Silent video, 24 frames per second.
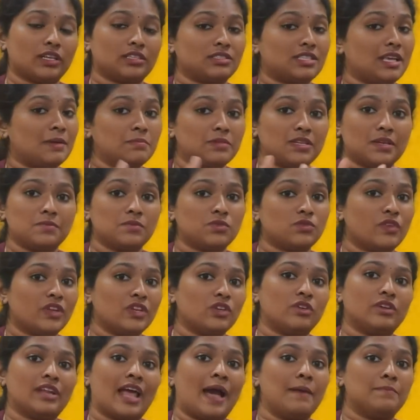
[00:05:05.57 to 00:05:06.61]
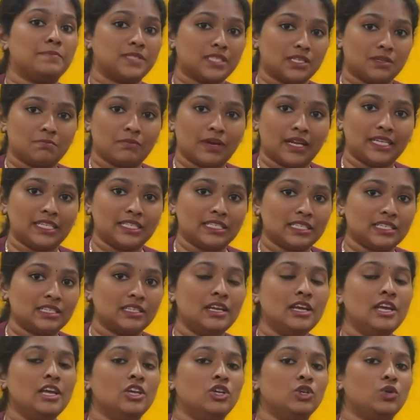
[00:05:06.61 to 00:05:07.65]
Sometimes when you're absent-minded,
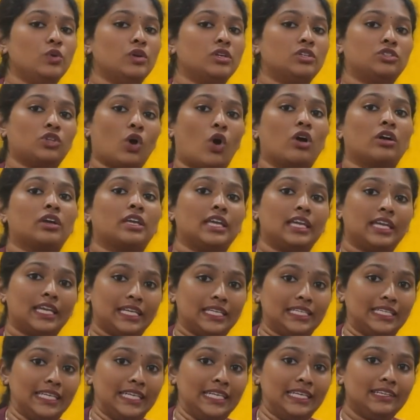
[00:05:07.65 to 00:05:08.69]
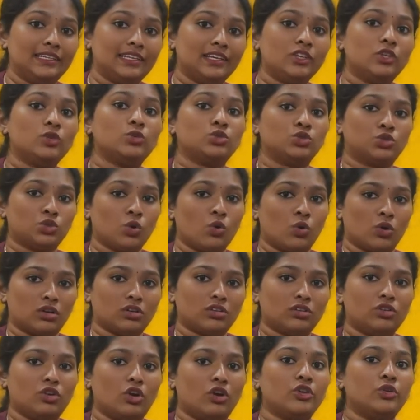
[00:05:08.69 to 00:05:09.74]
you're talking and eating, you choke
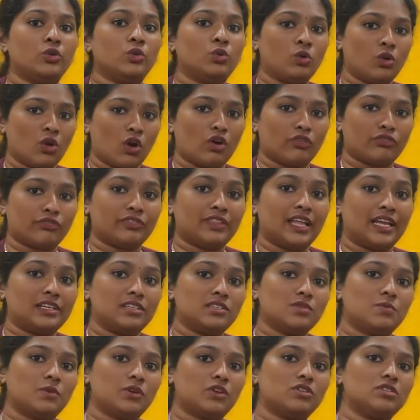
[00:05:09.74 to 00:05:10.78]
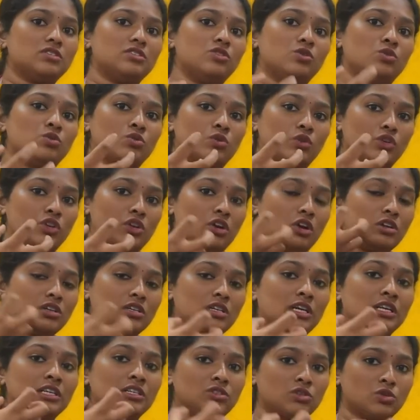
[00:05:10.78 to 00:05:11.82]
or you cough. That is because you're not
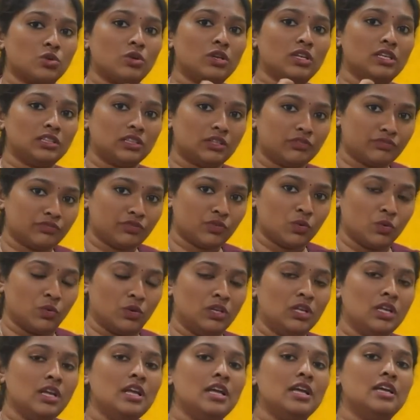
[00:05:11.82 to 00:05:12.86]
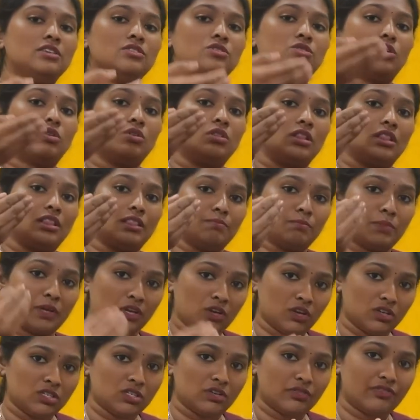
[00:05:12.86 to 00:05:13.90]
controlling the food. So
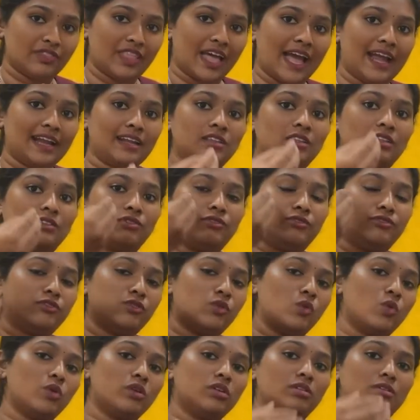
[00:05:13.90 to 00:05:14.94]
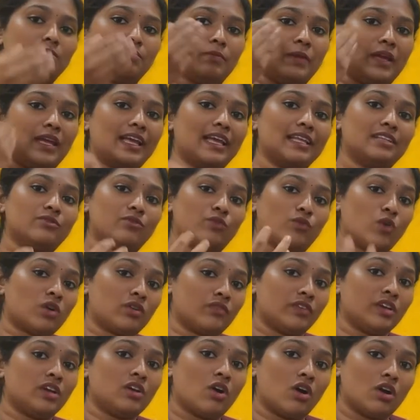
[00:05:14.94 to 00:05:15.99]
because of that, the food may get what
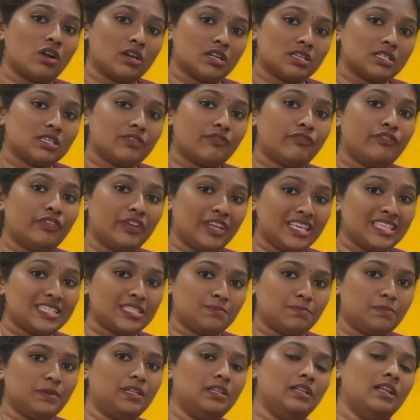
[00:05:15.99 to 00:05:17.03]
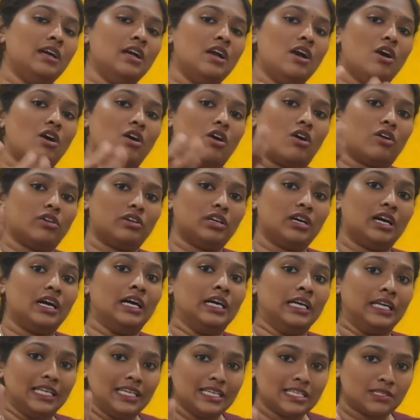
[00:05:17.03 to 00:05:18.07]
we call as a free spill, or a
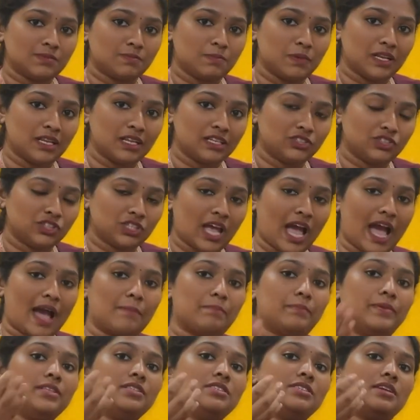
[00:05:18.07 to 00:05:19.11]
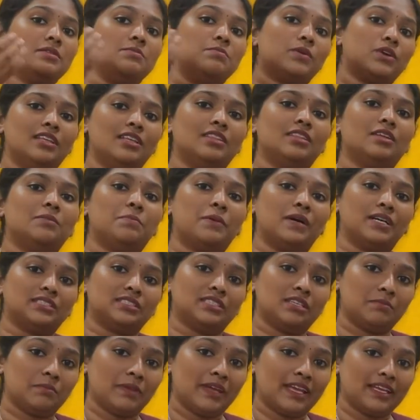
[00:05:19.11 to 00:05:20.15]
early spillage happens, and the
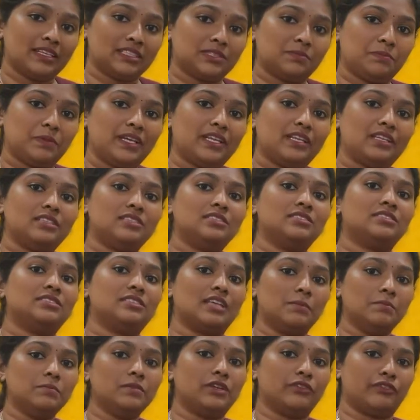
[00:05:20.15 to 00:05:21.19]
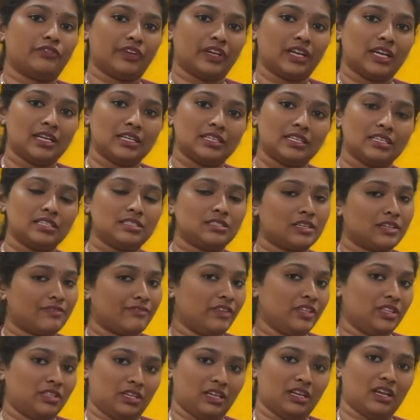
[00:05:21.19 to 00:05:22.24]
person may experience some difficulties
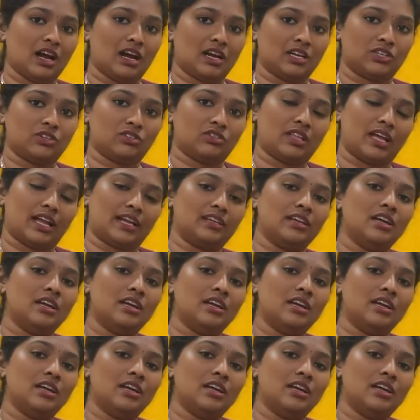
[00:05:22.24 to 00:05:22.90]
with regard to that.